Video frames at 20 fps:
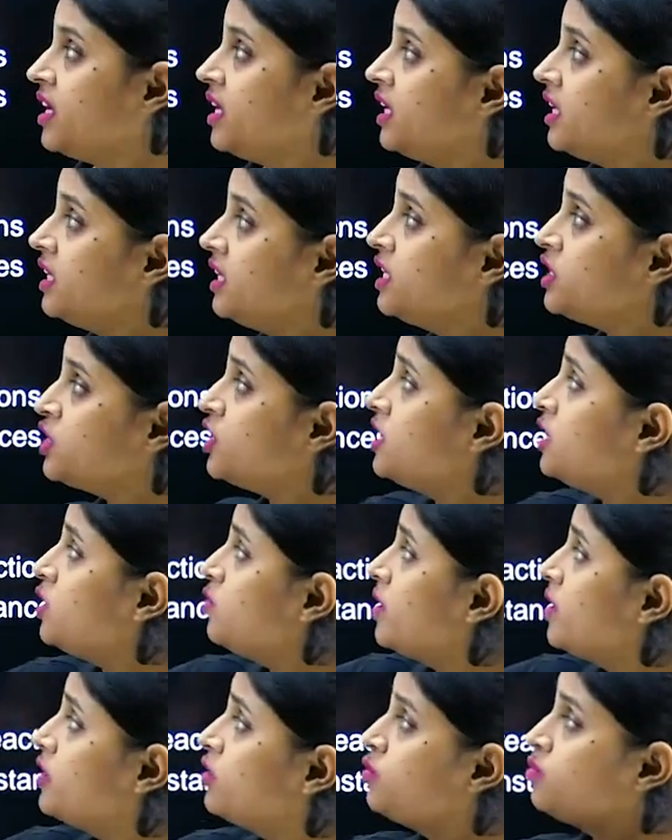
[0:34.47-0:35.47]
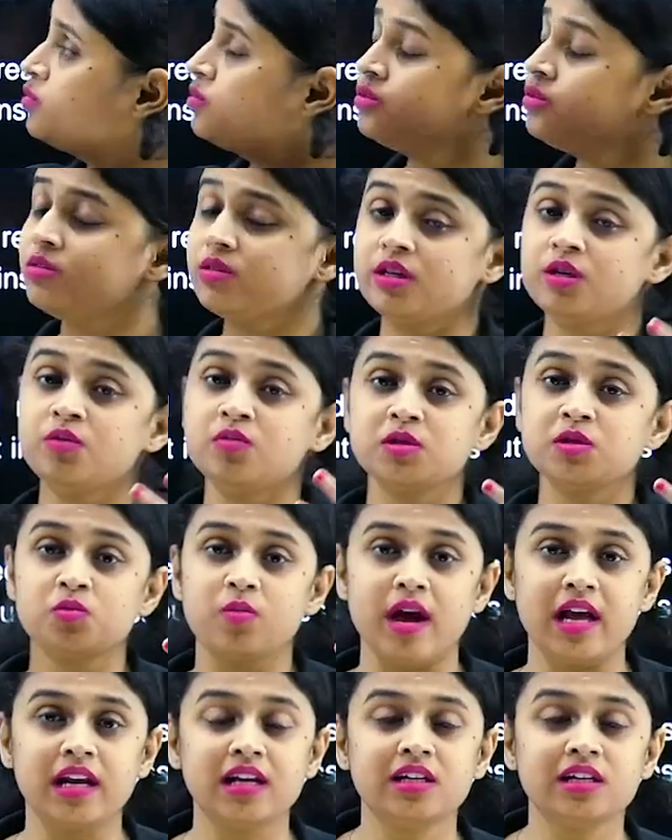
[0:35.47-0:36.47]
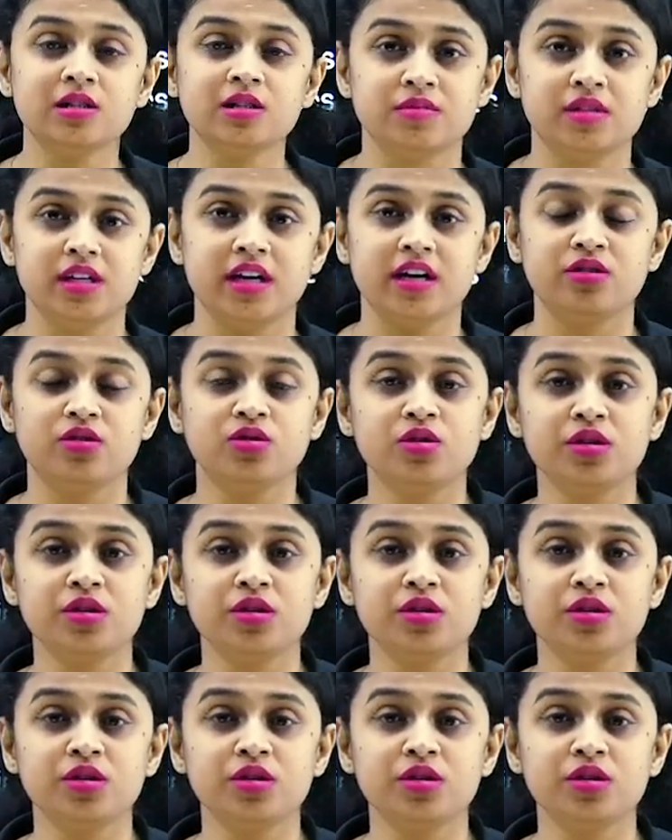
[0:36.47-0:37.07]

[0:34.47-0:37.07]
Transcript: Initially, when he, were, he was welcomed and you